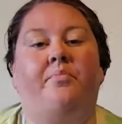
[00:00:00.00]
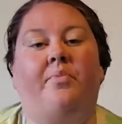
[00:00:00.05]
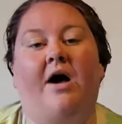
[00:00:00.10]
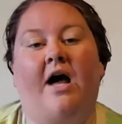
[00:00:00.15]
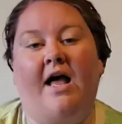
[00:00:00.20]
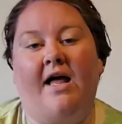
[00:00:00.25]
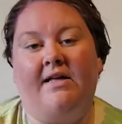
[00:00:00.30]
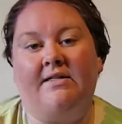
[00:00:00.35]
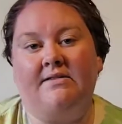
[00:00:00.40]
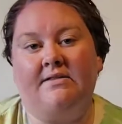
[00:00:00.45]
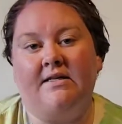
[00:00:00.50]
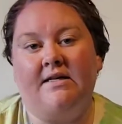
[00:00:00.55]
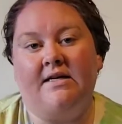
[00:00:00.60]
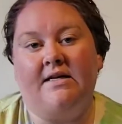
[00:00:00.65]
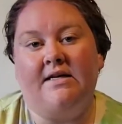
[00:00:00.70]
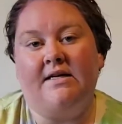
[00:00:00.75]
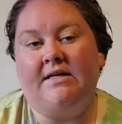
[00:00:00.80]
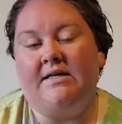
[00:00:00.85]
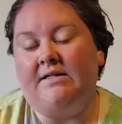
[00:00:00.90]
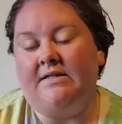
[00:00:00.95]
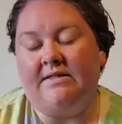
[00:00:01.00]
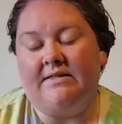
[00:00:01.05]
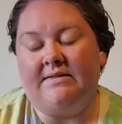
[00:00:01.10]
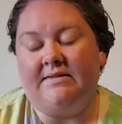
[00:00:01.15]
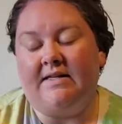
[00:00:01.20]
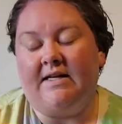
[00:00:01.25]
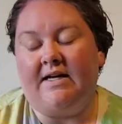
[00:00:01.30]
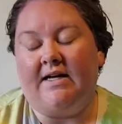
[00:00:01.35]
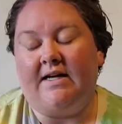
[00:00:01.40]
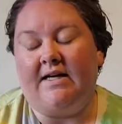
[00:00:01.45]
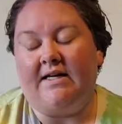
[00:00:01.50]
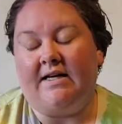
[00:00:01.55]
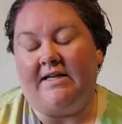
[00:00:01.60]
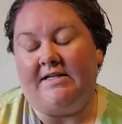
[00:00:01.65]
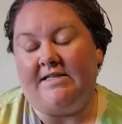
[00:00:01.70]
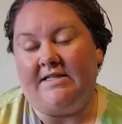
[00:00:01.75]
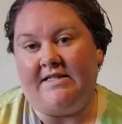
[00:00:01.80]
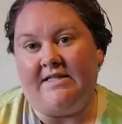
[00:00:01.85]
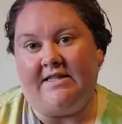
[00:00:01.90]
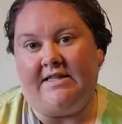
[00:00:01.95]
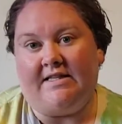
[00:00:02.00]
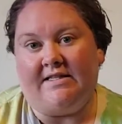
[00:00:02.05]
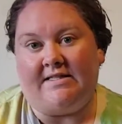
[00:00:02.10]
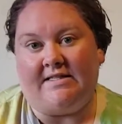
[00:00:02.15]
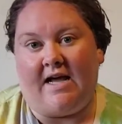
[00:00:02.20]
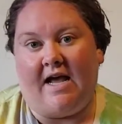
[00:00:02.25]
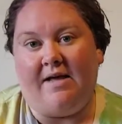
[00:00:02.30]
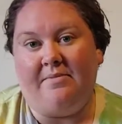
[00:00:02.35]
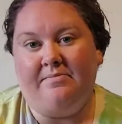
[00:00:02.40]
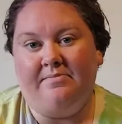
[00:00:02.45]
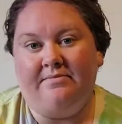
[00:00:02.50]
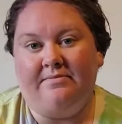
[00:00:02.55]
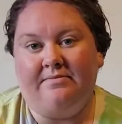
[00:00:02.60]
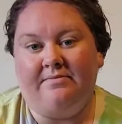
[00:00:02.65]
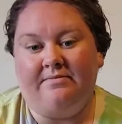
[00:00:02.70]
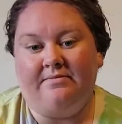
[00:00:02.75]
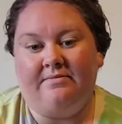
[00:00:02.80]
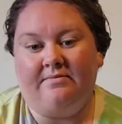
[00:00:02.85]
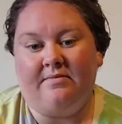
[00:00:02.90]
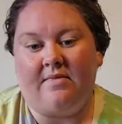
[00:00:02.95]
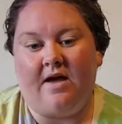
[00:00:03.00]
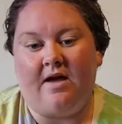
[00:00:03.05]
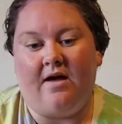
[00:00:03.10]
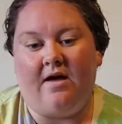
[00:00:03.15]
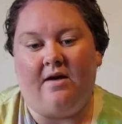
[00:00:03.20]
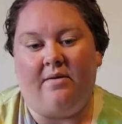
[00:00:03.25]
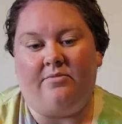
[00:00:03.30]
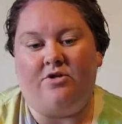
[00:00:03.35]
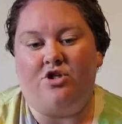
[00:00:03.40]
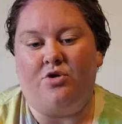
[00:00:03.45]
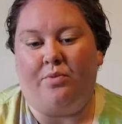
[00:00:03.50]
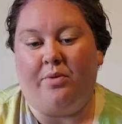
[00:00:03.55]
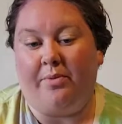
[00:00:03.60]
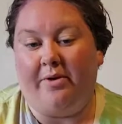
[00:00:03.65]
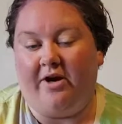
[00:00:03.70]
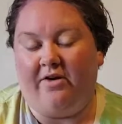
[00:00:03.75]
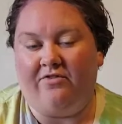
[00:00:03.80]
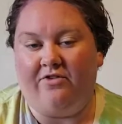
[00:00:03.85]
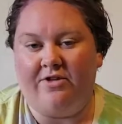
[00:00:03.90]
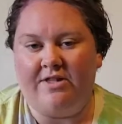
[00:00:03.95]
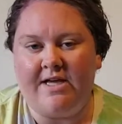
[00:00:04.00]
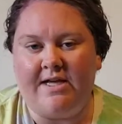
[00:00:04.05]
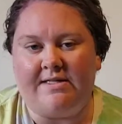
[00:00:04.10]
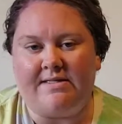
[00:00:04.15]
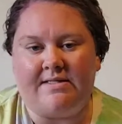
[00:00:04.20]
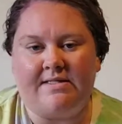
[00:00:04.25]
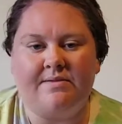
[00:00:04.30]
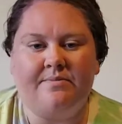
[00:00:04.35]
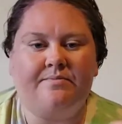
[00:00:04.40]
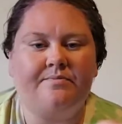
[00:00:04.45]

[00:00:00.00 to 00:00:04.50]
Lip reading: but I didn't this time to prepare for this.